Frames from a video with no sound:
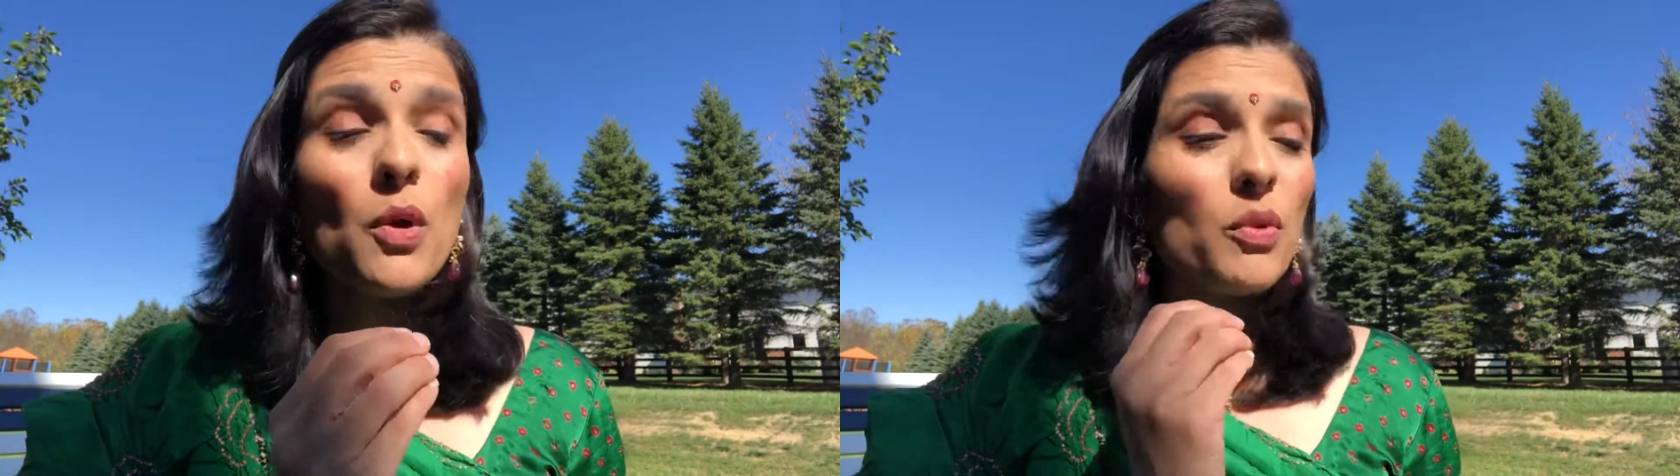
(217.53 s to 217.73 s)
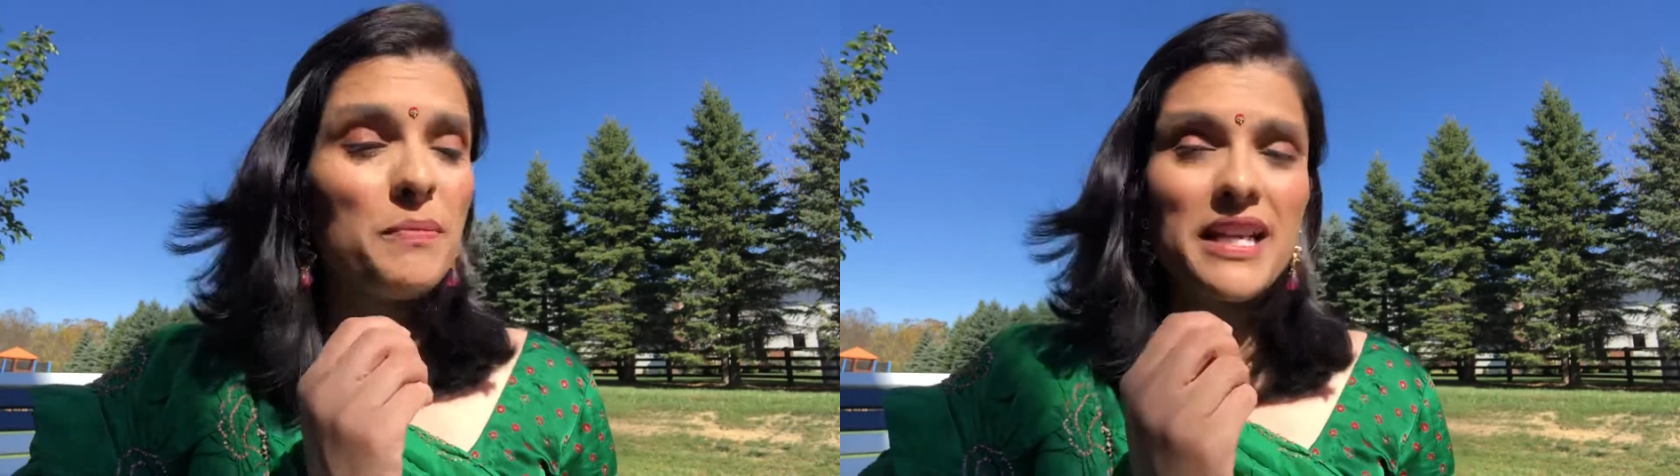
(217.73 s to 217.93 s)

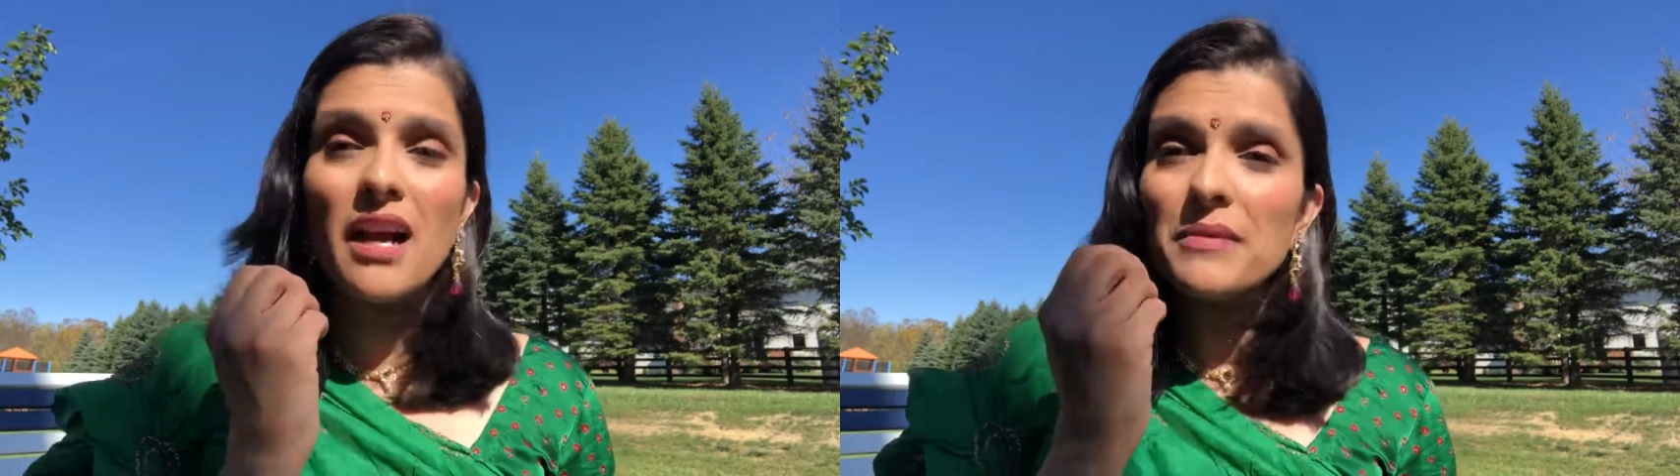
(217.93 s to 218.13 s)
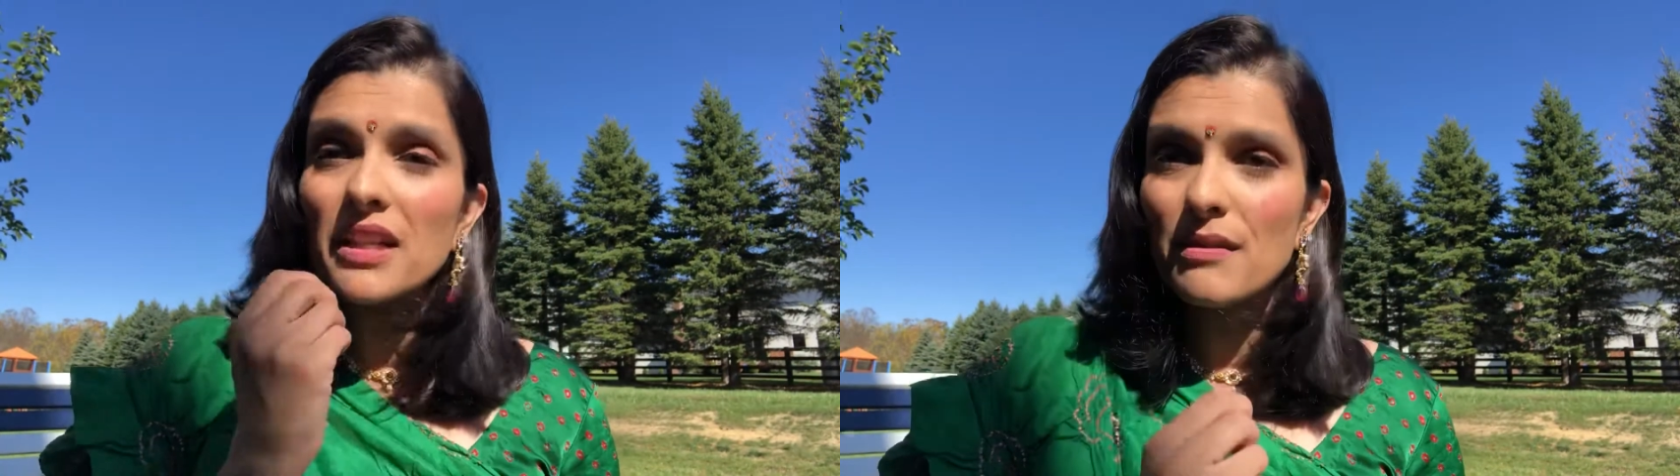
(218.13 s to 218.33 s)
would
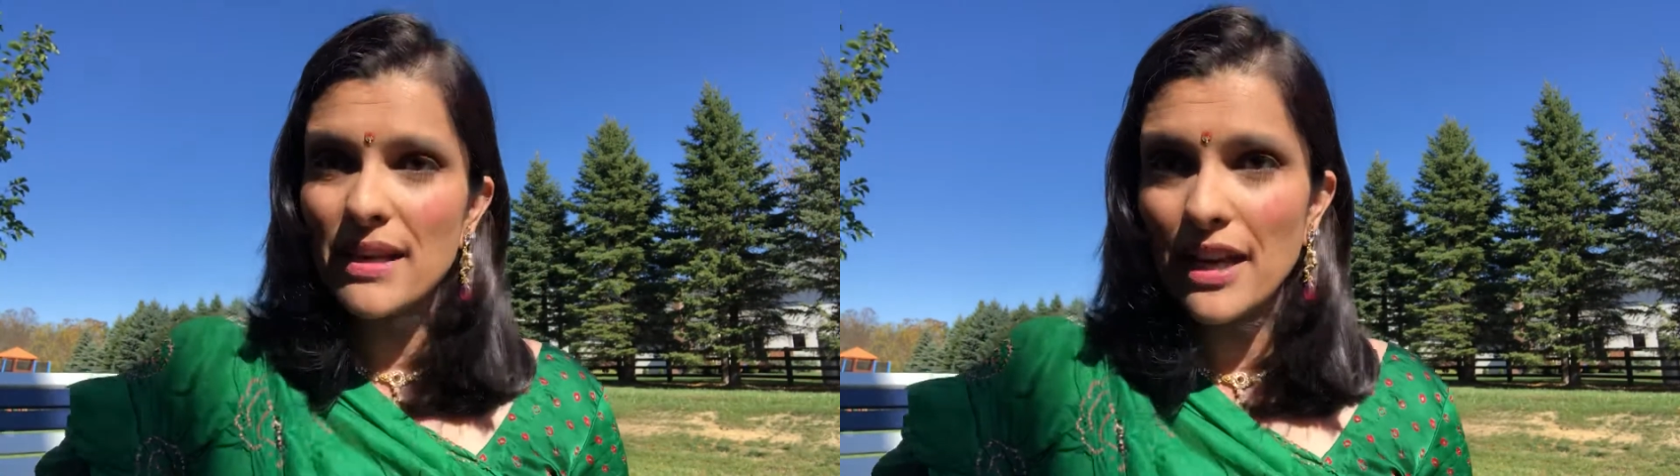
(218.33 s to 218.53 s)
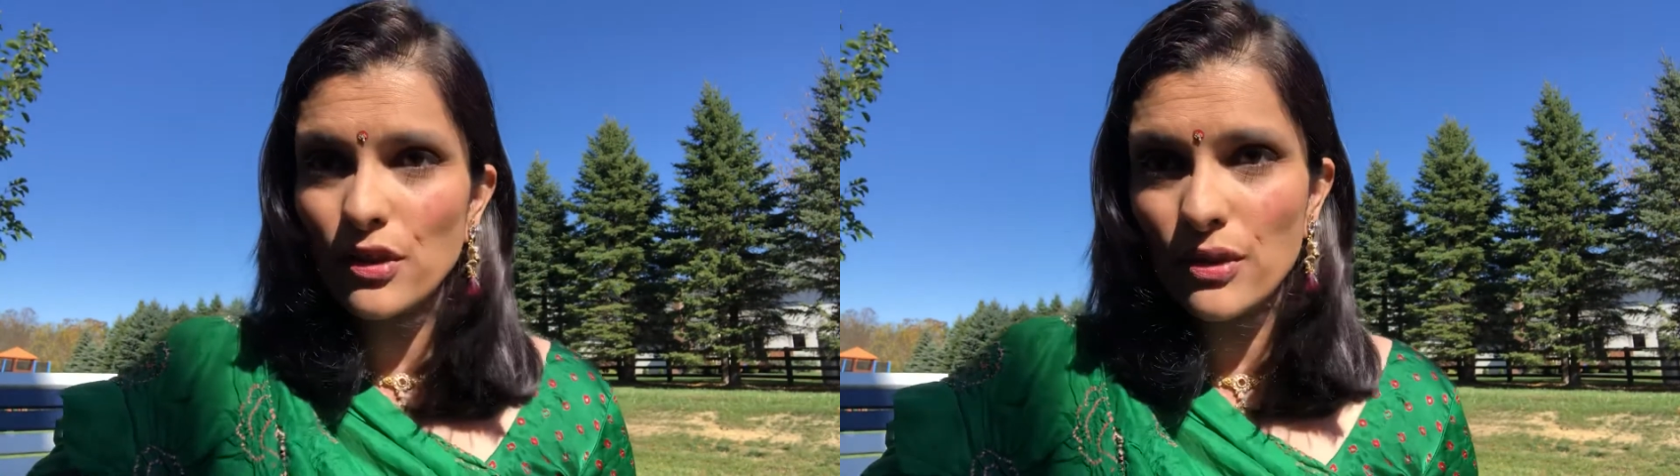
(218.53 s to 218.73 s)
become the
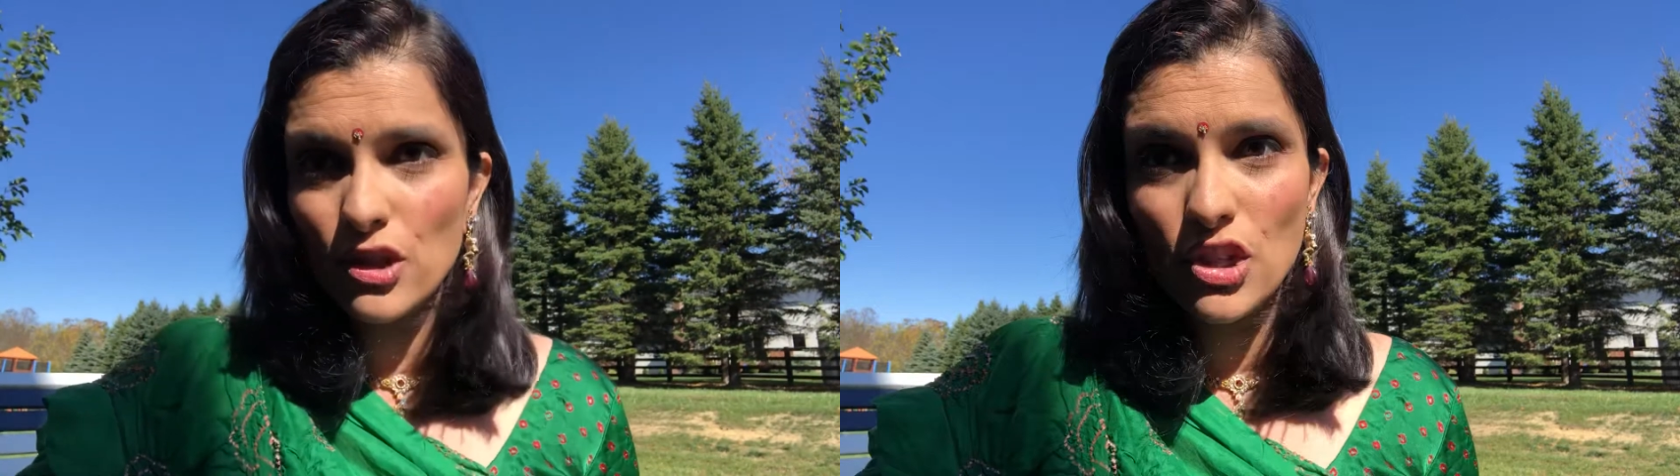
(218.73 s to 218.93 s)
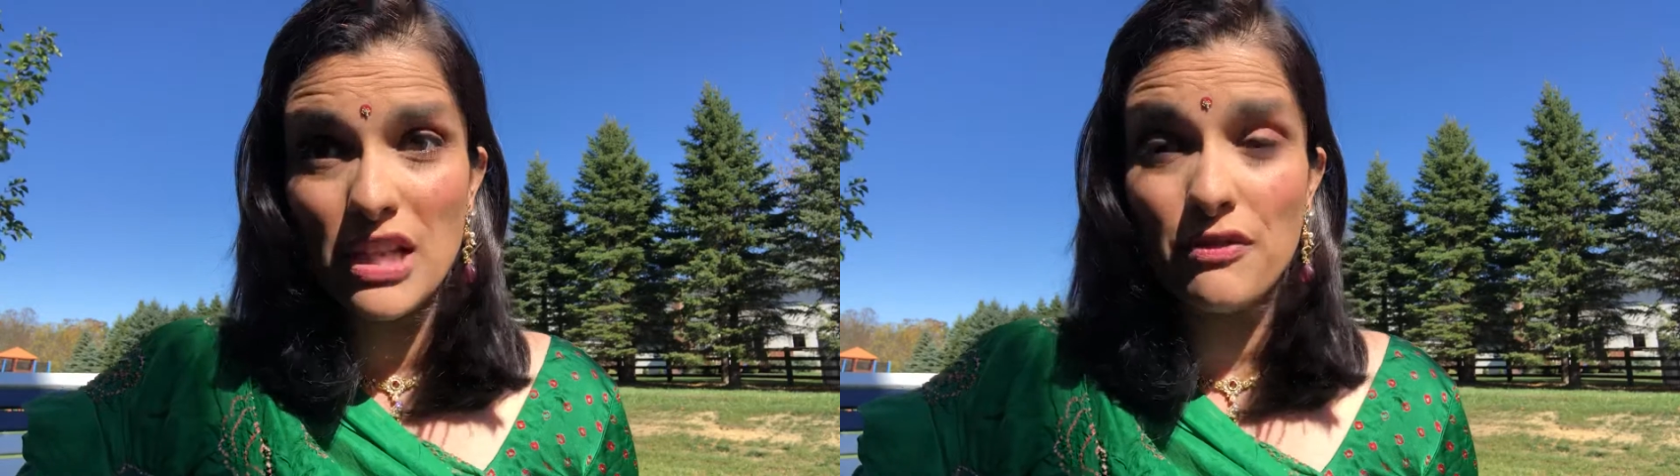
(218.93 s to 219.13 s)

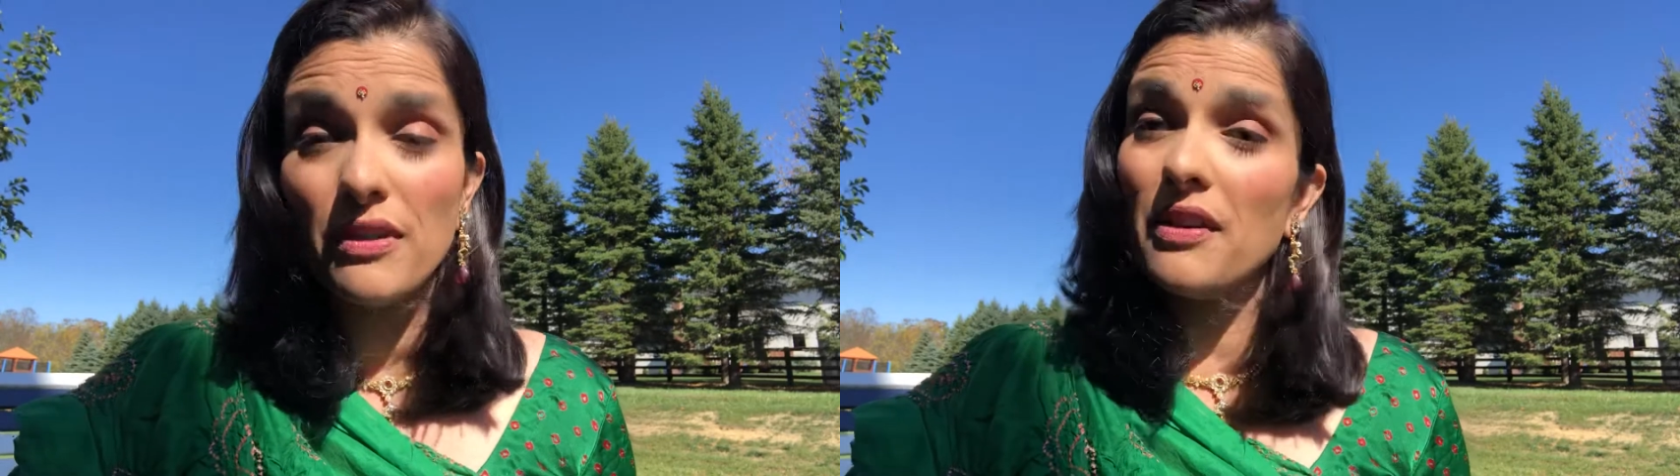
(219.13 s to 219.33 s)
commander-in-chief